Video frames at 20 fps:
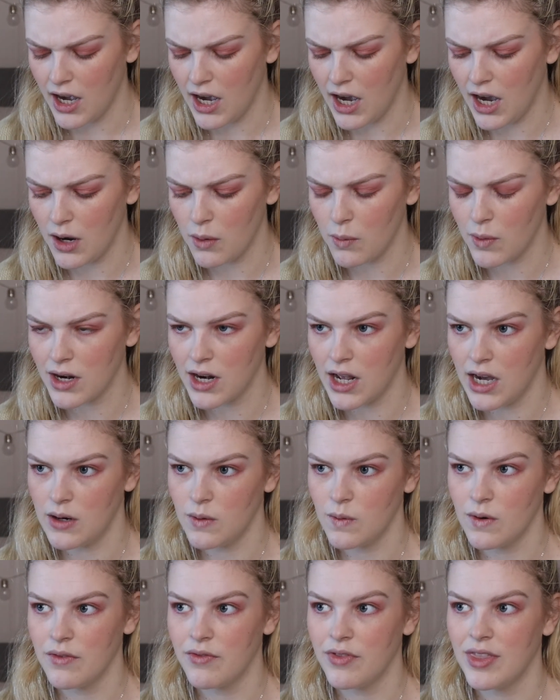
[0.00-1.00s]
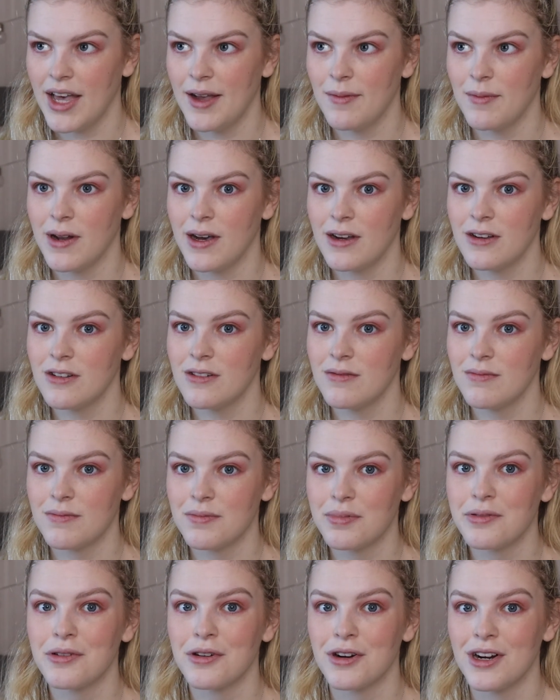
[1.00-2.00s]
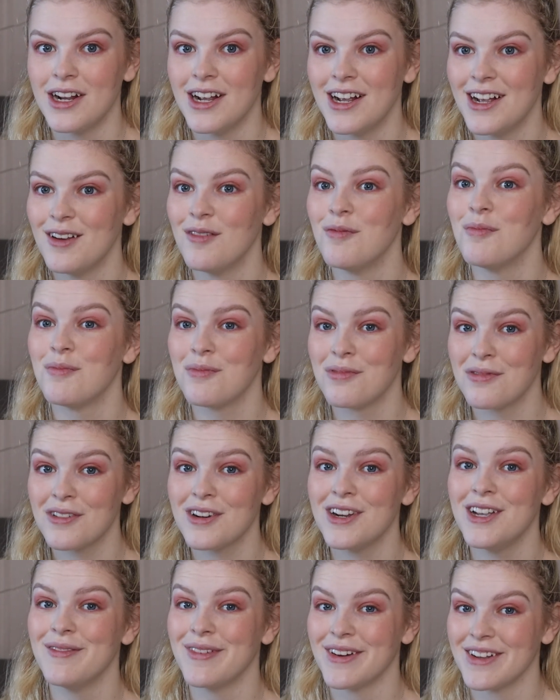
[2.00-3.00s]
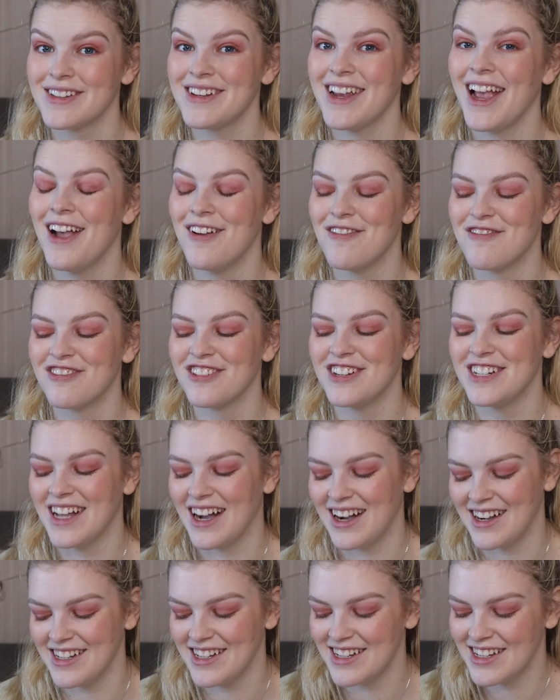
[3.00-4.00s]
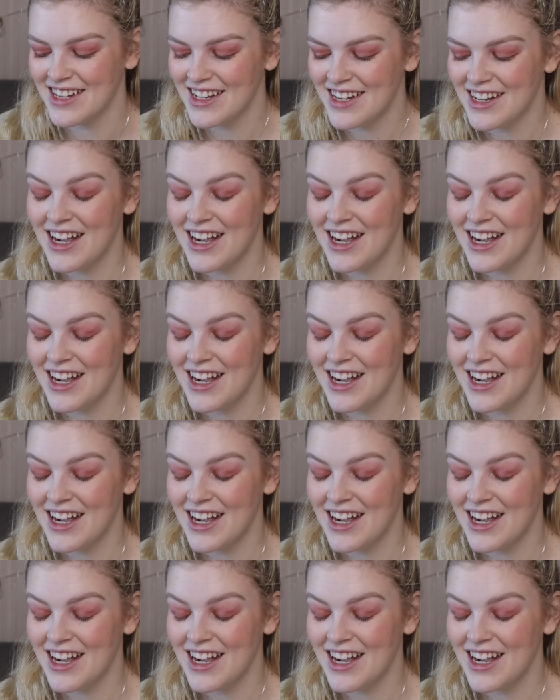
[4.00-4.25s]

I went out with them like pretty much every night.